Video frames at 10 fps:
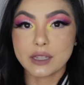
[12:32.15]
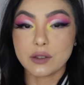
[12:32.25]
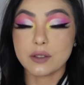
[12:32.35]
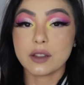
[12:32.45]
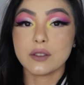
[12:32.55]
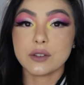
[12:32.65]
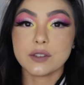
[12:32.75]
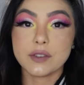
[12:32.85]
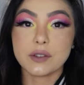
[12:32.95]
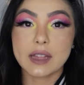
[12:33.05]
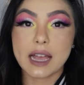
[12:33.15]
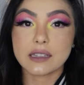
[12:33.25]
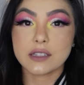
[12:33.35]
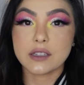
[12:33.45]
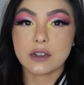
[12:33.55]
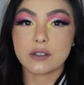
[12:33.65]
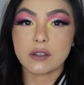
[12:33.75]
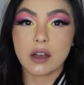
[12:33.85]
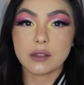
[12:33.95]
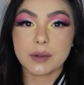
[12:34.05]
So those of you that
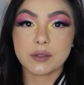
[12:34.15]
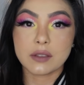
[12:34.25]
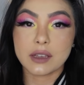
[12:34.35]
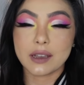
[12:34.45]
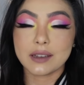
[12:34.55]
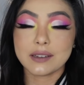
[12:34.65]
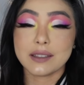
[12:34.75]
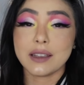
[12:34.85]
stuck all the way through the end,